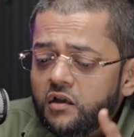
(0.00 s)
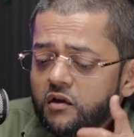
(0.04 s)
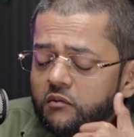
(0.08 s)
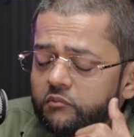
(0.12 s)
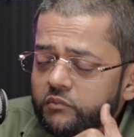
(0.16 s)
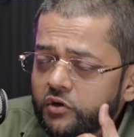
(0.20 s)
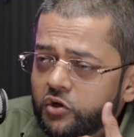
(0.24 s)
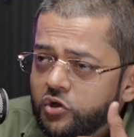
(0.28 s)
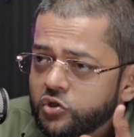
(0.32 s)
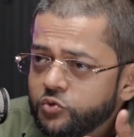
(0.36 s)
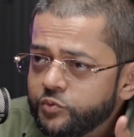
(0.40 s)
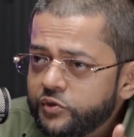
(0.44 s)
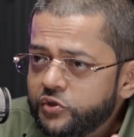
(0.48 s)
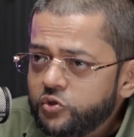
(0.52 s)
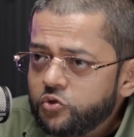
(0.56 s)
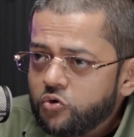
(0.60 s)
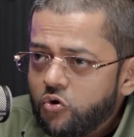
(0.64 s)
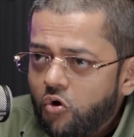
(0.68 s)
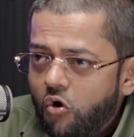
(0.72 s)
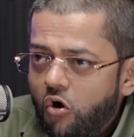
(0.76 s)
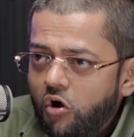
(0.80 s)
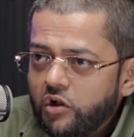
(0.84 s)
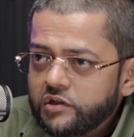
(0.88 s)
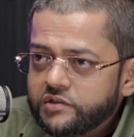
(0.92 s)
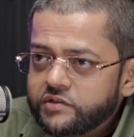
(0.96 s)
Because when you
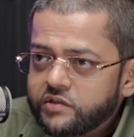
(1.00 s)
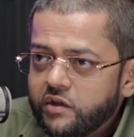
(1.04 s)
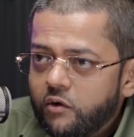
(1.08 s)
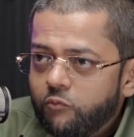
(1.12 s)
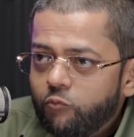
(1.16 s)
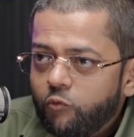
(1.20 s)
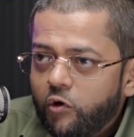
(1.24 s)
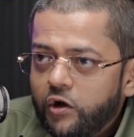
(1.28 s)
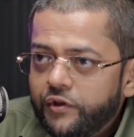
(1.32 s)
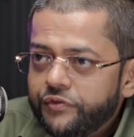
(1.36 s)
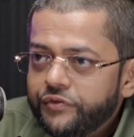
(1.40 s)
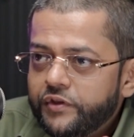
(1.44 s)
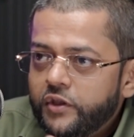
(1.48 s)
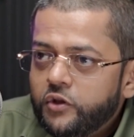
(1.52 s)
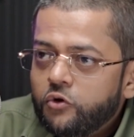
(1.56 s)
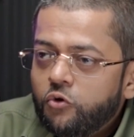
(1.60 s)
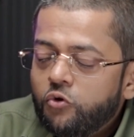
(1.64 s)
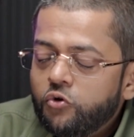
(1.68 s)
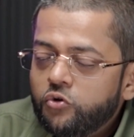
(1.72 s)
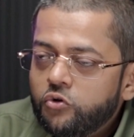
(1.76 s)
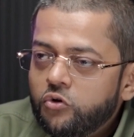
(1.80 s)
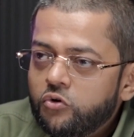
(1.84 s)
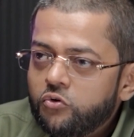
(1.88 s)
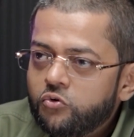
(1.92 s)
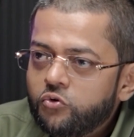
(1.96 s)
call someone, they don't
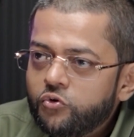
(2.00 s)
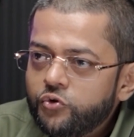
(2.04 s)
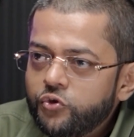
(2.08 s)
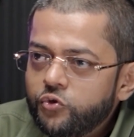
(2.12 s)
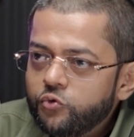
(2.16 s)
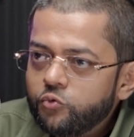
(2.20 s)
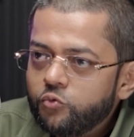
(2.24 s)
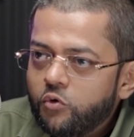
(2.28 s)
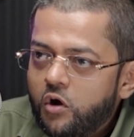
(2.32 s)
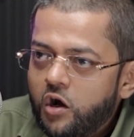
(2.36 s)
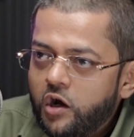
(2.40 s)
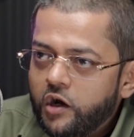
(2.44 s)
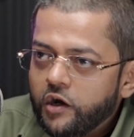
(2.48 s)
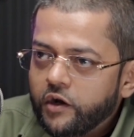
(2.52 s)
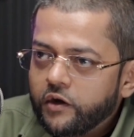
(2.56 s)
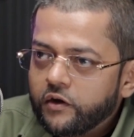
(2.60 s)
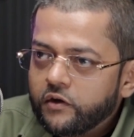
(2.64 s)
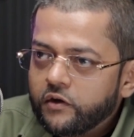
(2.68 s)
know who you are.